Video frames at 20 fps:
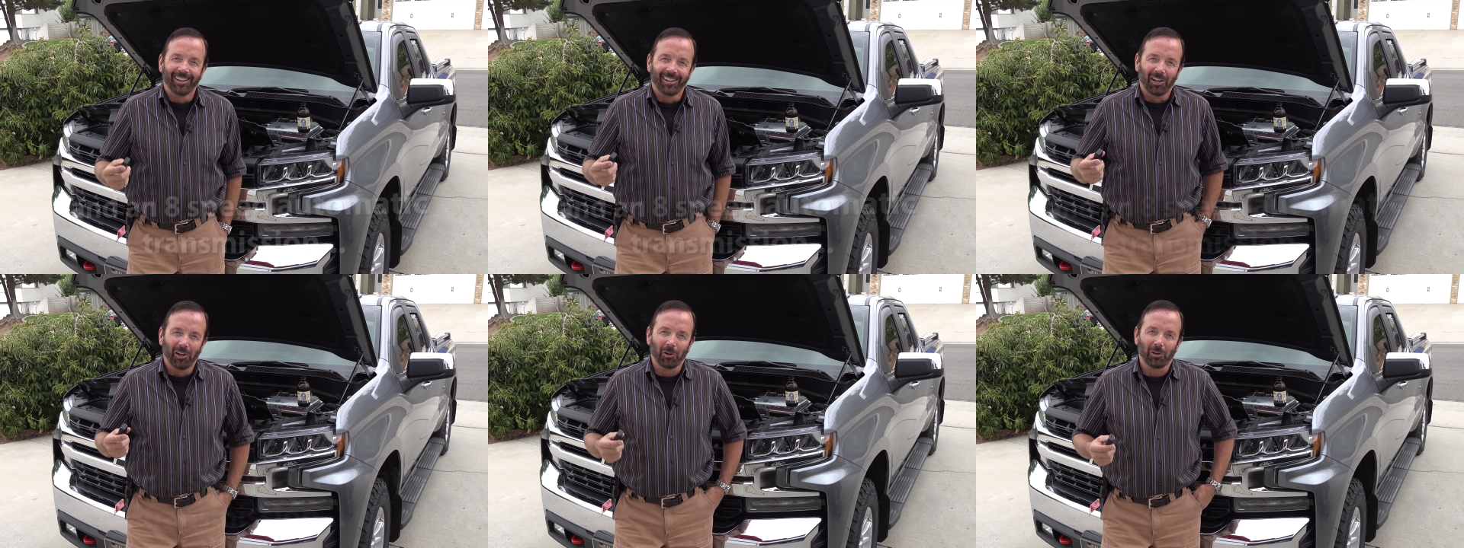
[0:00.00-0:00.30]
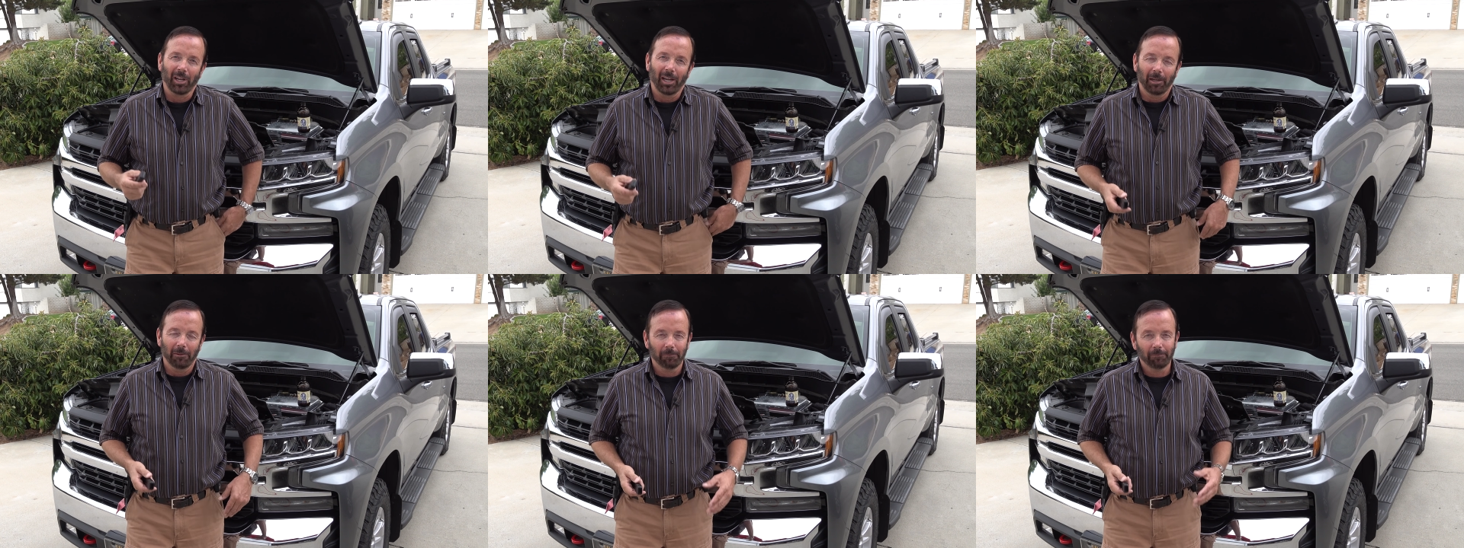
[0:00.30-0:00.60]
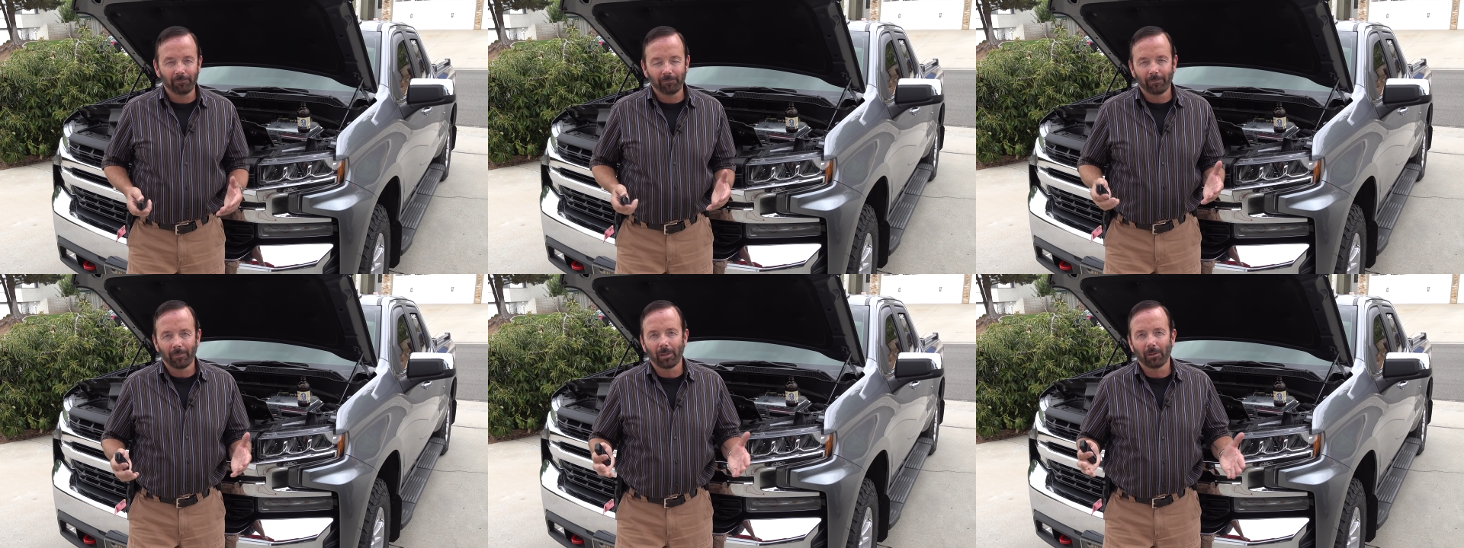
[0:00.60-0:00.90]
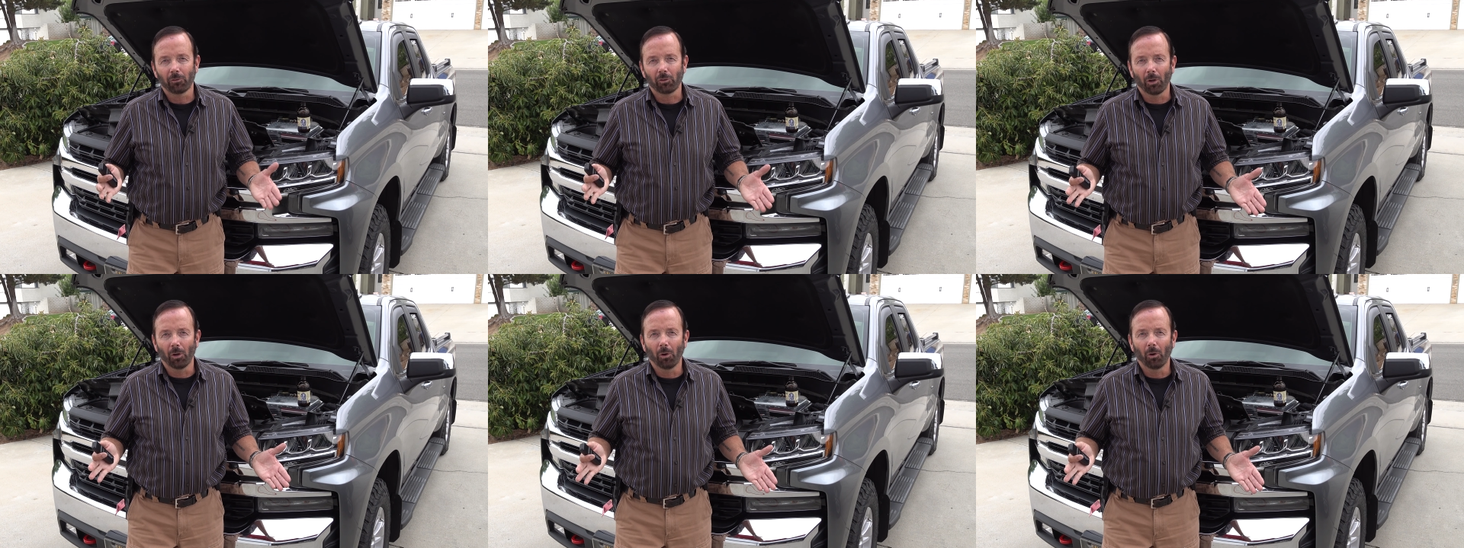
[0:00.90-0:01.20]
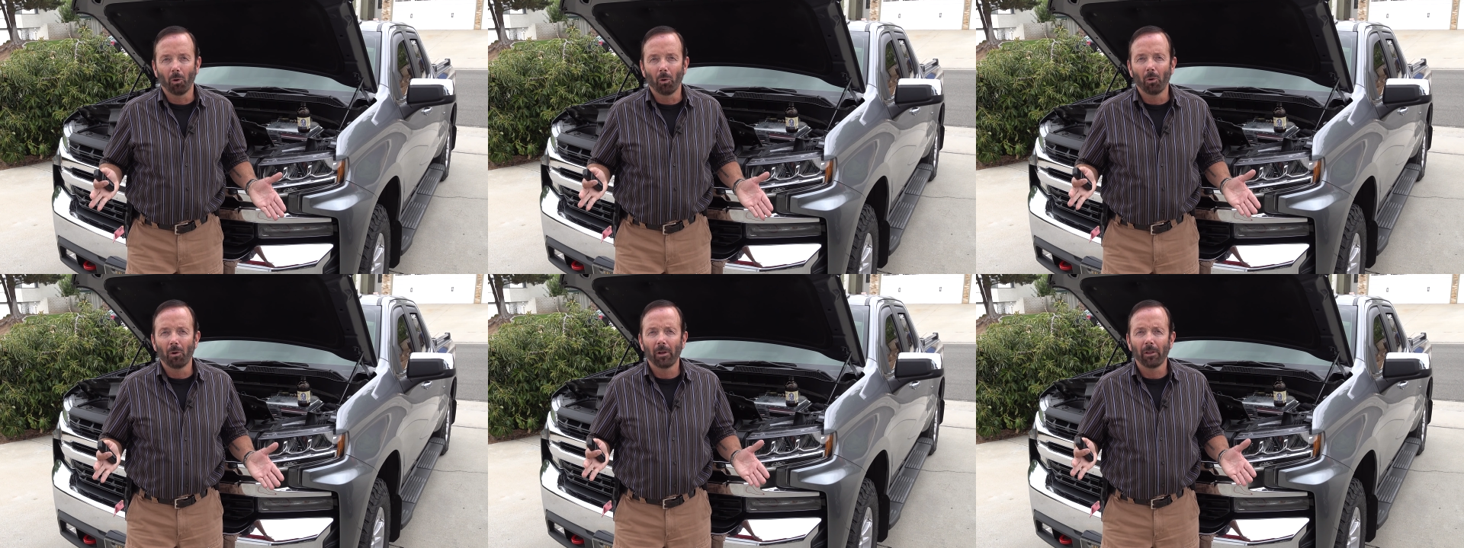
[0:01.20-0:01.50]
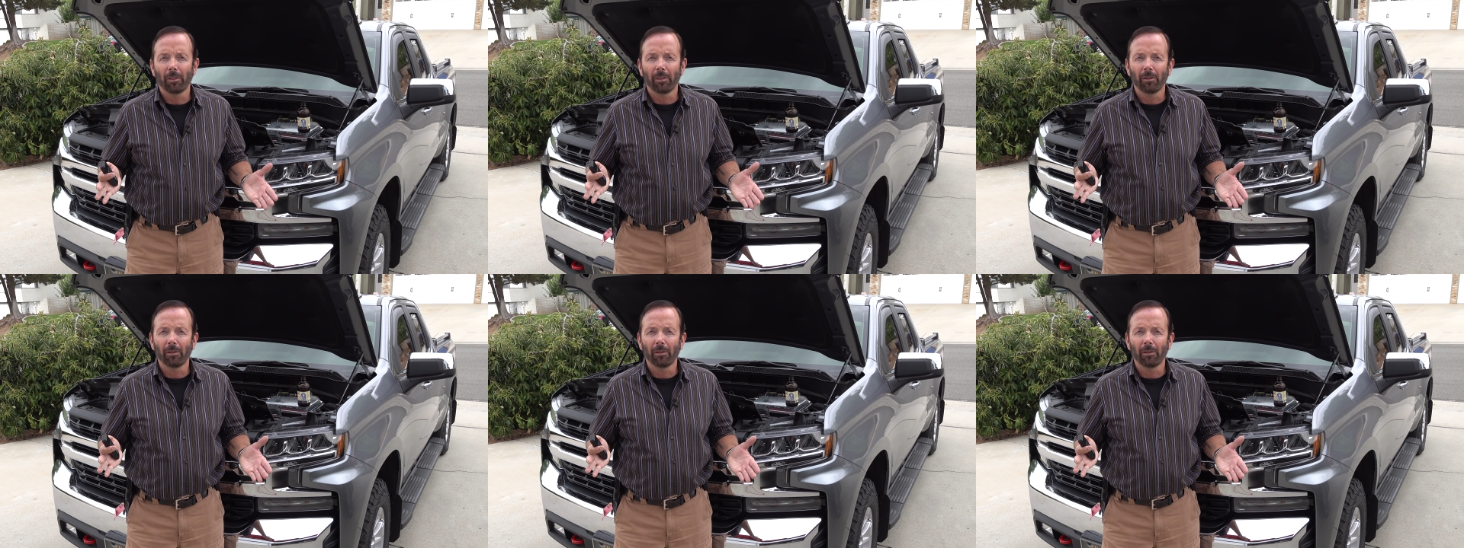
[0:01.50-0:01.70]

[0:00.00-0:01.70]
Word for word: Okay, so